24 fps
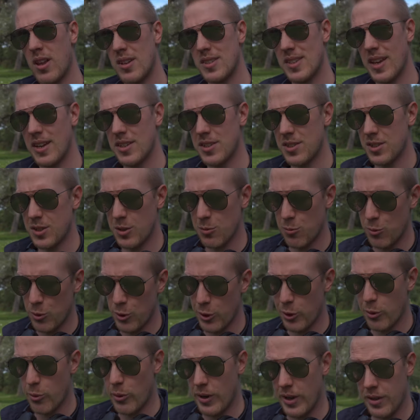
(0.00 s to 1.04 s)

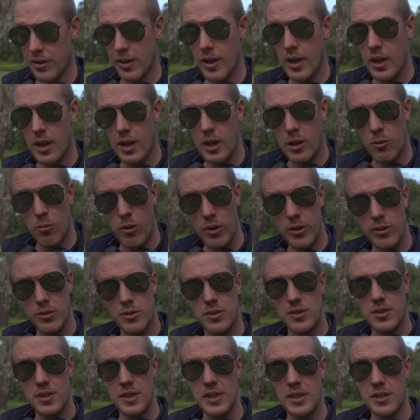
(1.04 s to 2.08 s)
alongside a wide
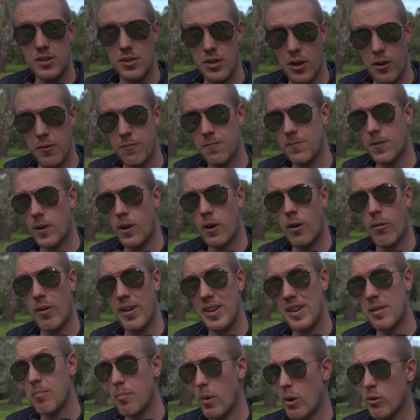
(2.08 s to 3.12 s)
aperture f
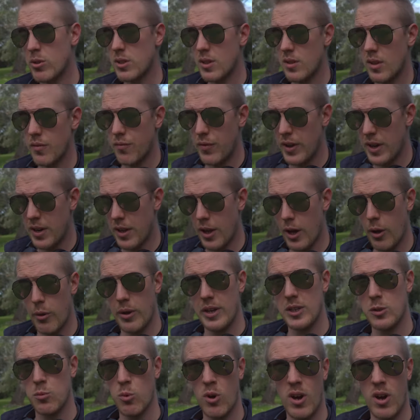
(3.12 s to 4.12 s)
one point eight lens.